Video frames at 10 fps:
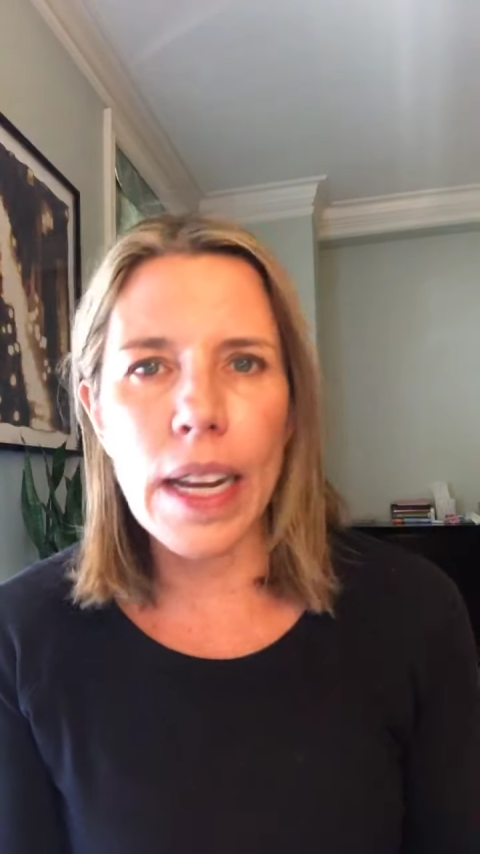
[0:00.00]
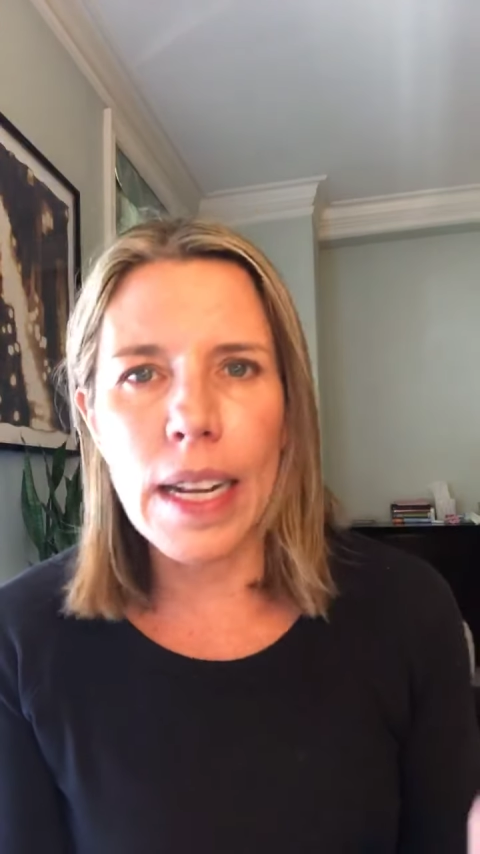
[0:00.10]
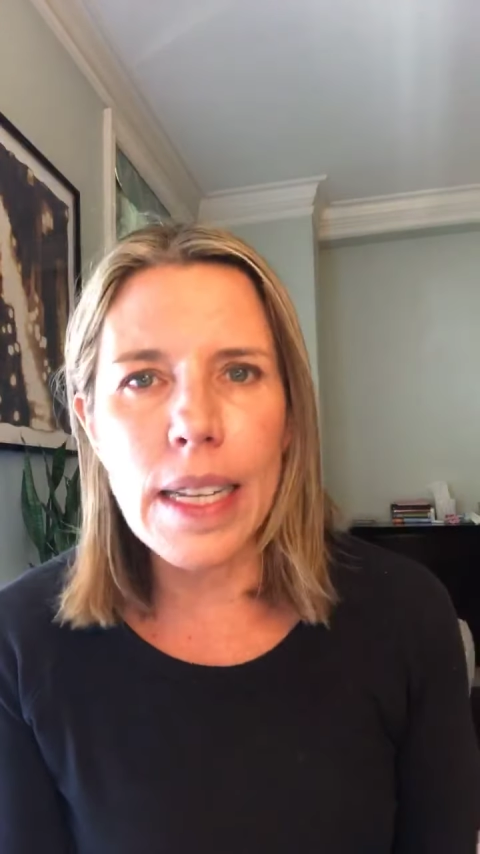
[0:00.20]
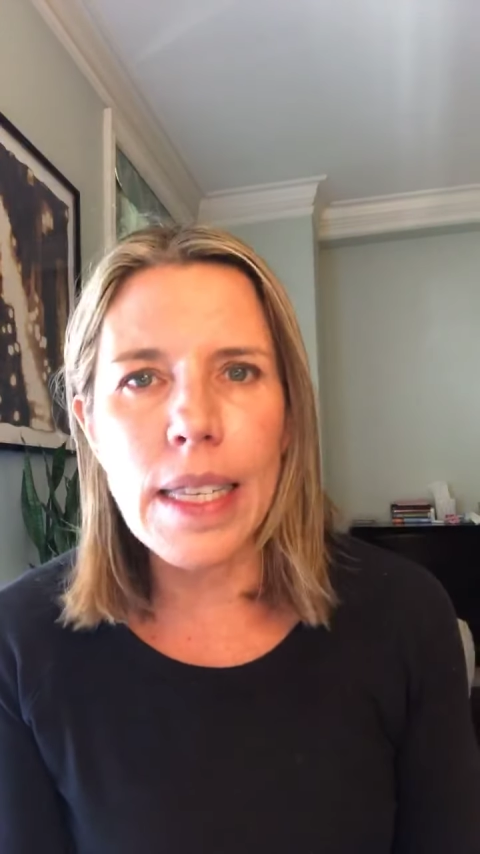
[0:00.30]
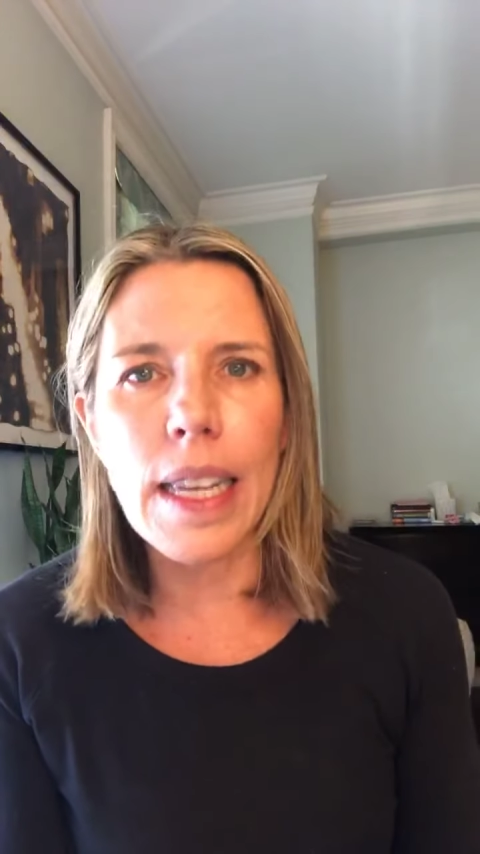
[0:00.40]

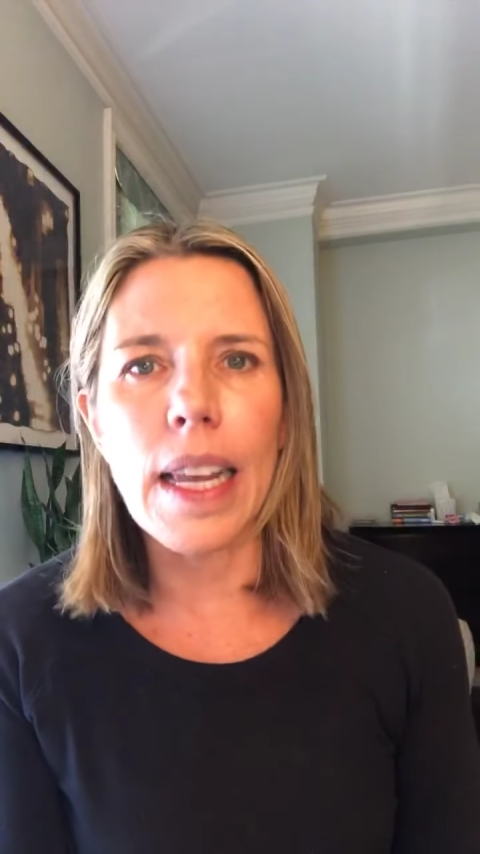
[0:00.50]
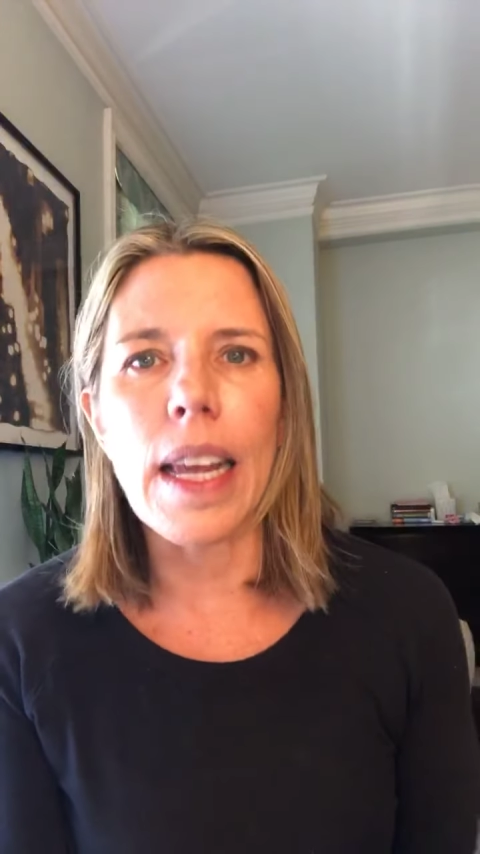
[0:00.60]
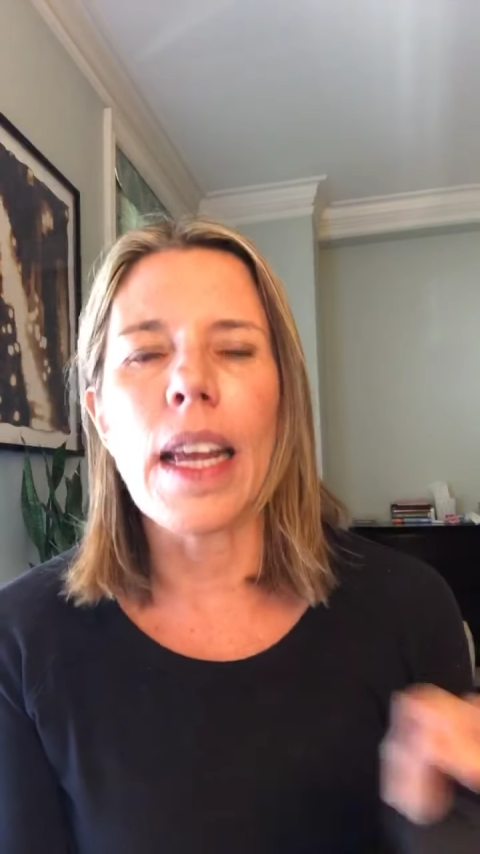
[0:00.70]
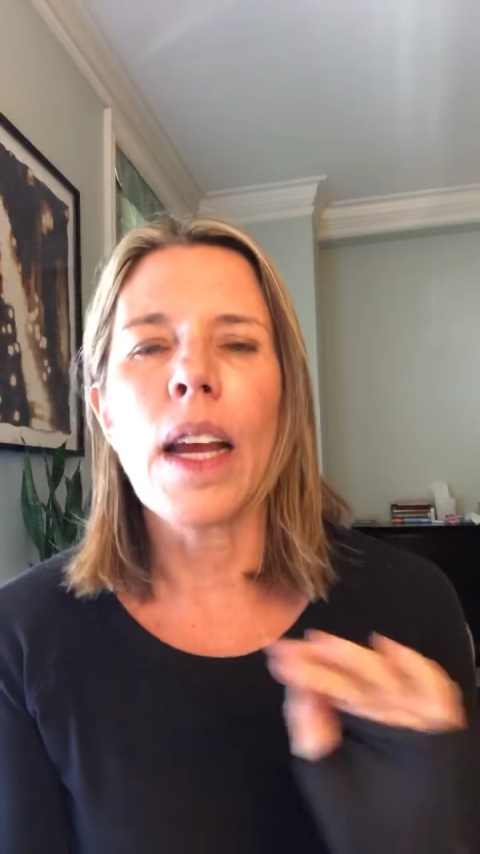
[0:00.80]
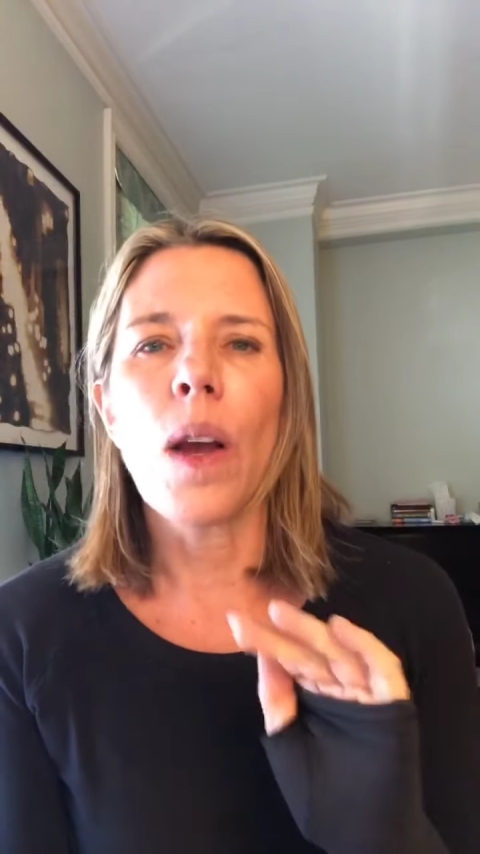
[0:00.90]

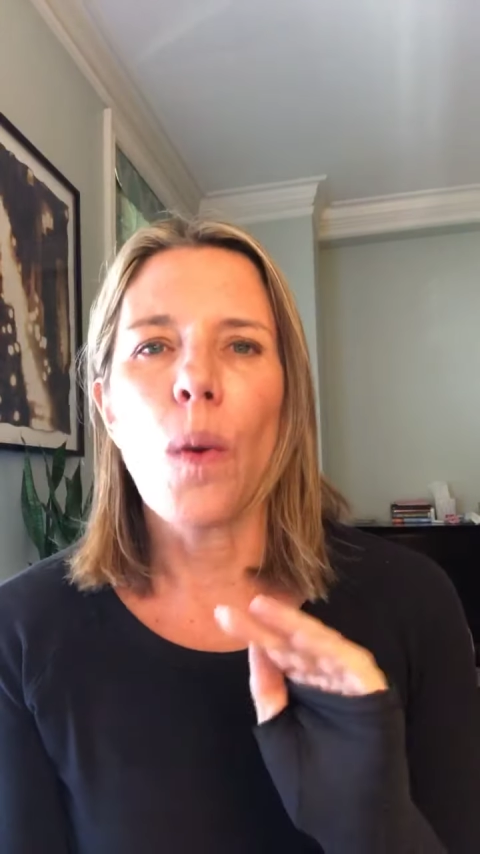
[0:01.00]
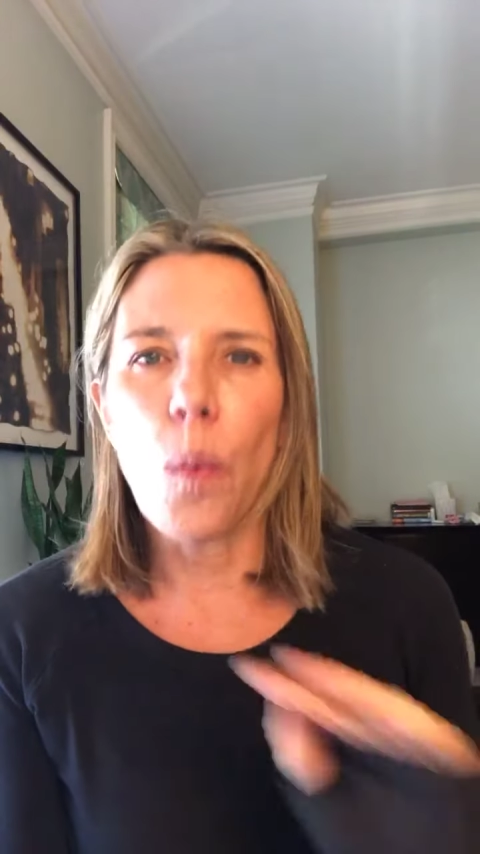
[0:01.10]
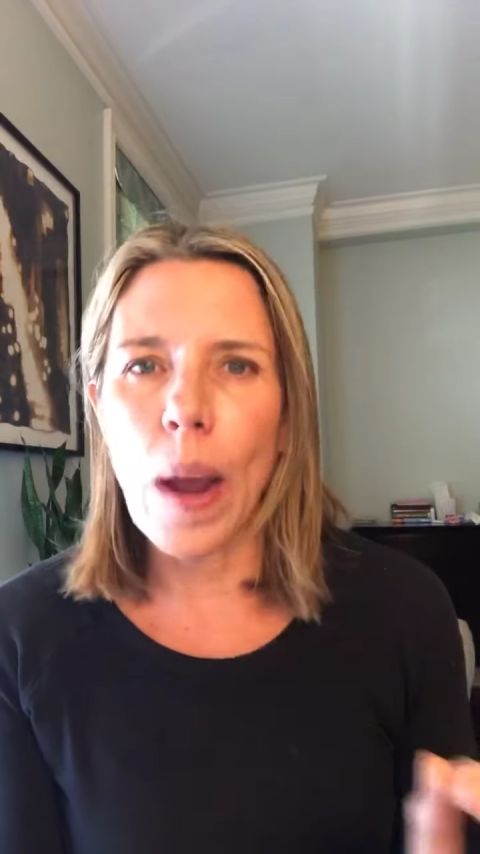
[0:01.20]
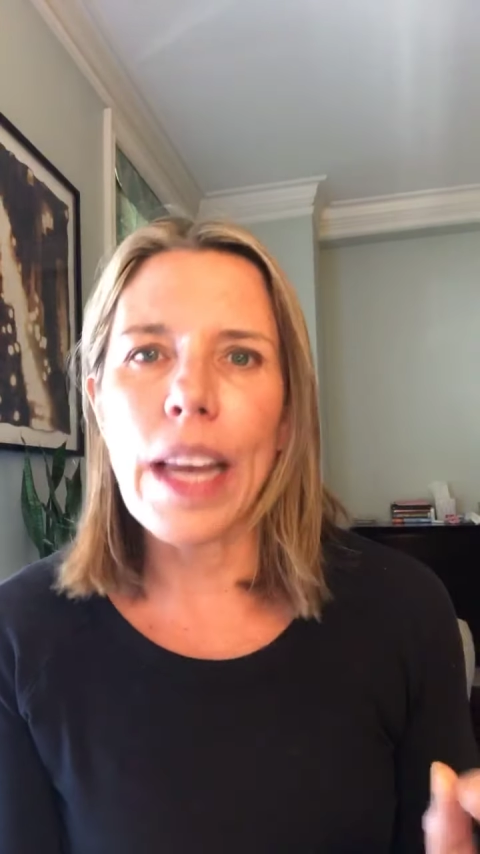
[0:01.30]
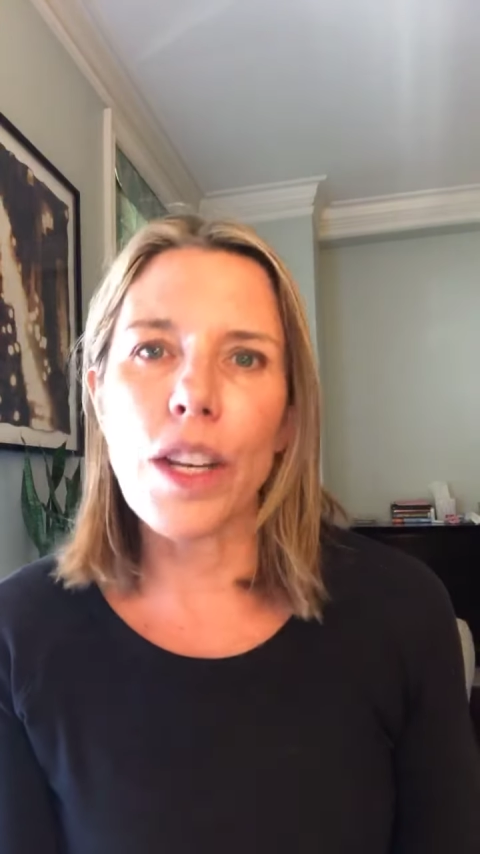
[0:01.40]
easy
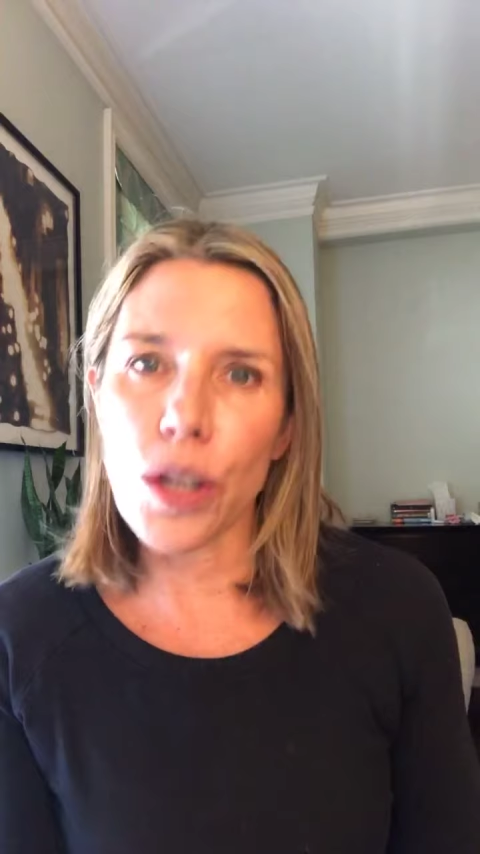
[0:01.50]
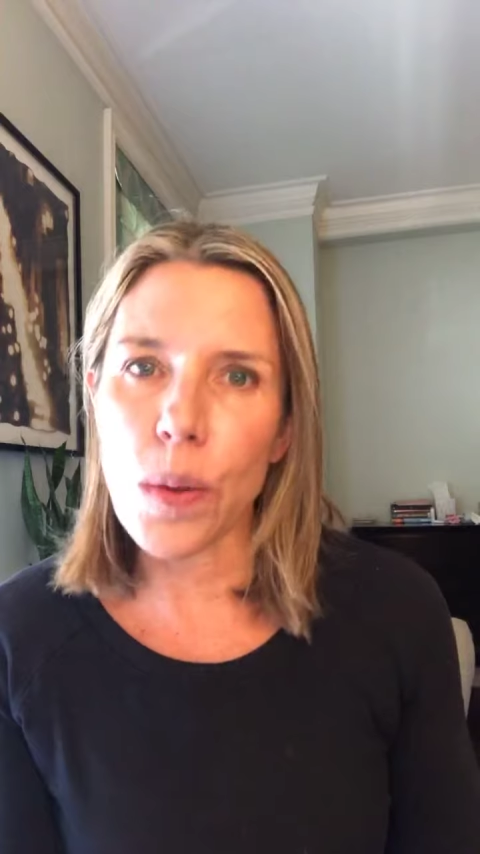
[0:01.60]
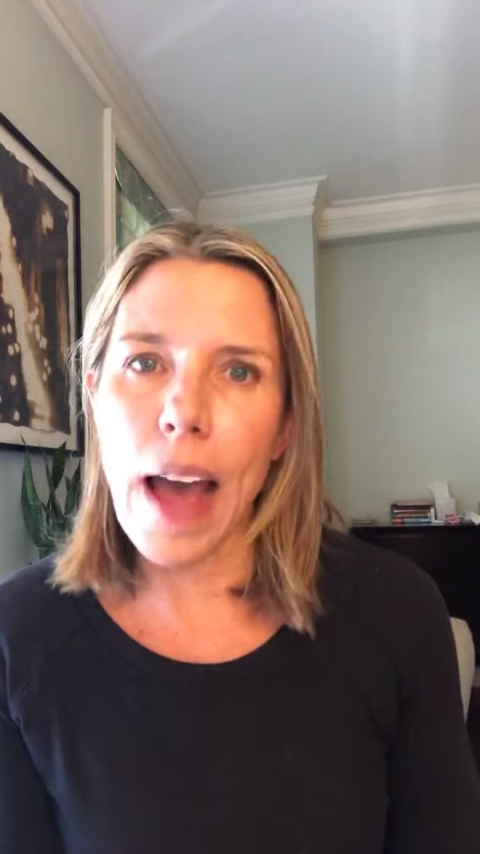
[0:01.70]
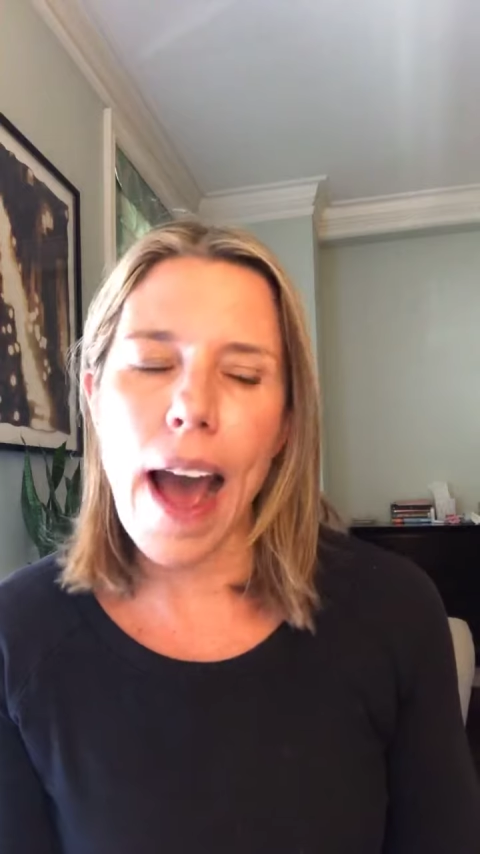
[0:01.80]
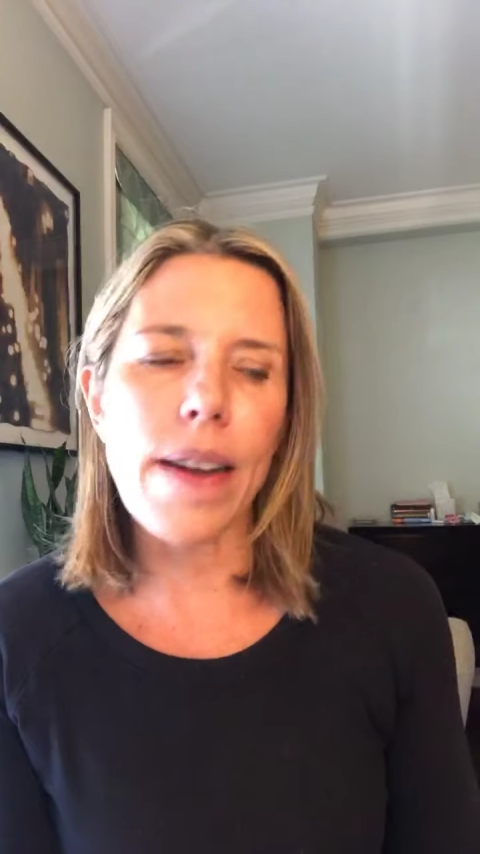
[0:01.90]
way to
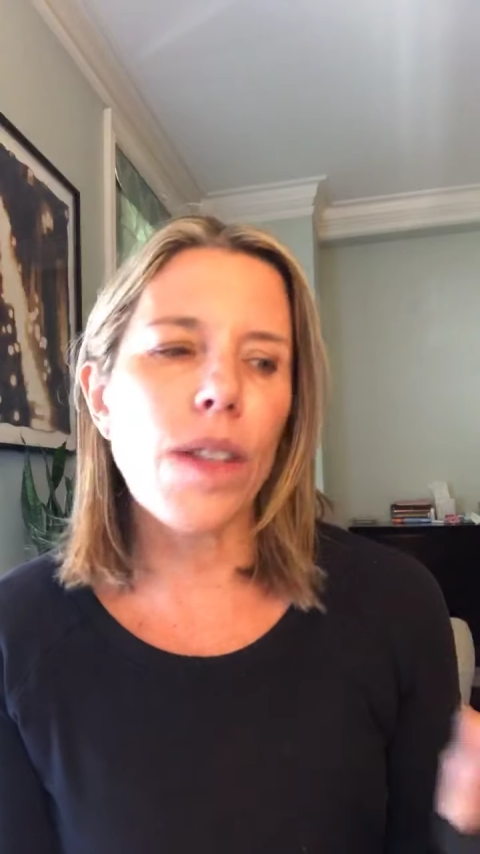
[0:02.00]
do that.